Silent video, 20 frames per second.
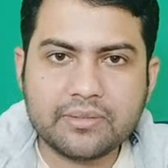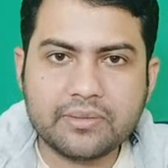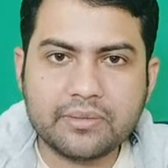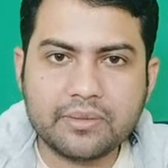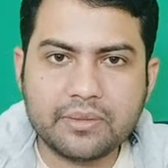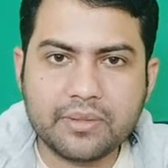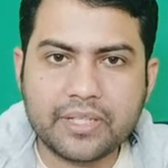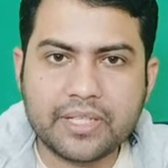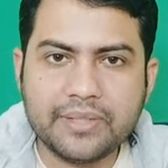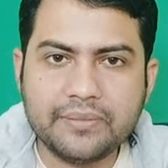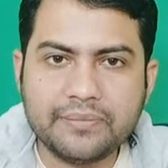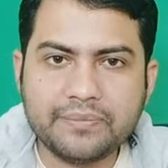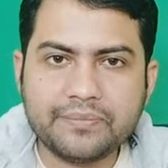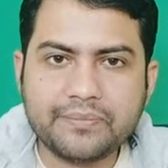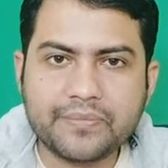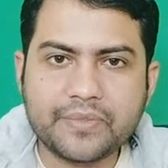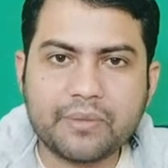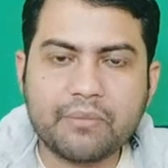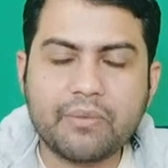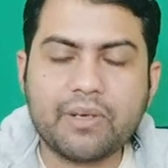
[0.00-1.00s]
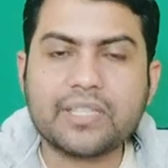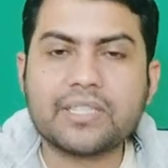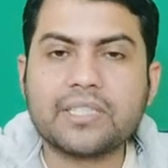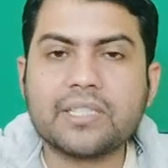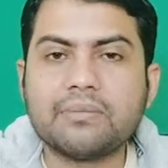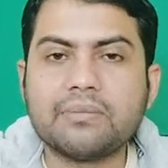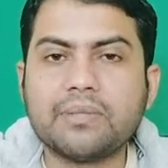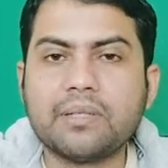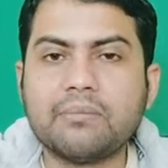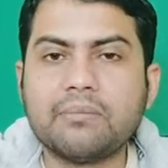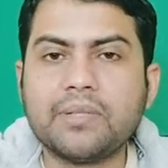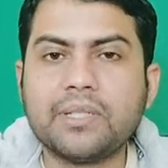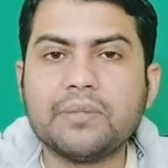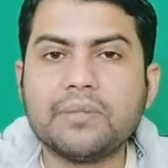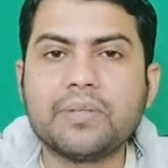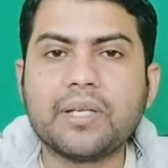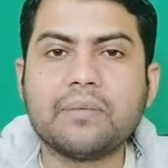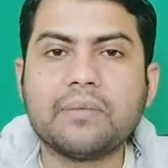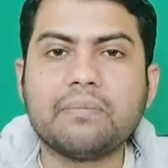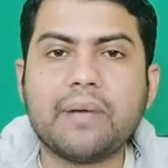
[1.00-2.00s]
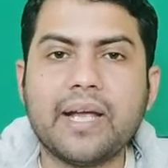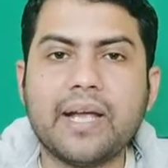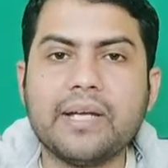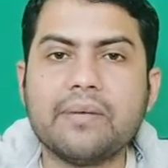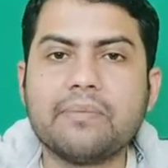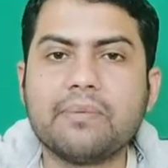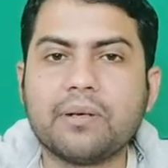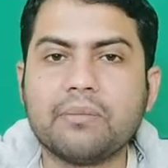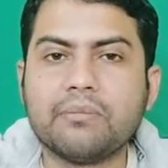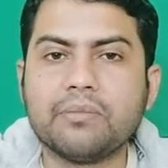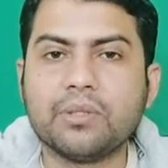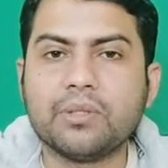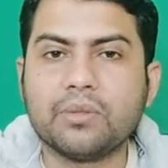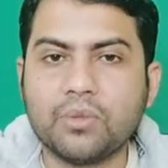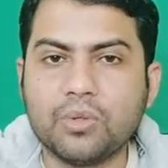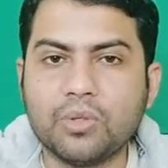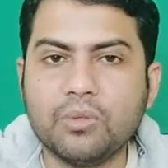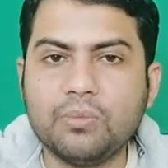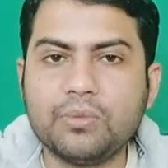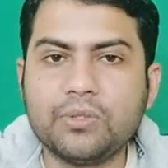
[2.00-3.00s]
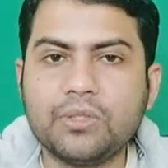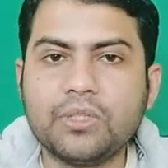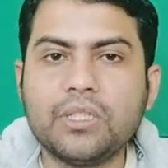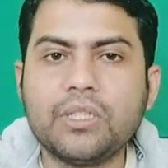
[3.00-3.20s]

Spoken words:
Okay. WhatsApp number you can find from the groups.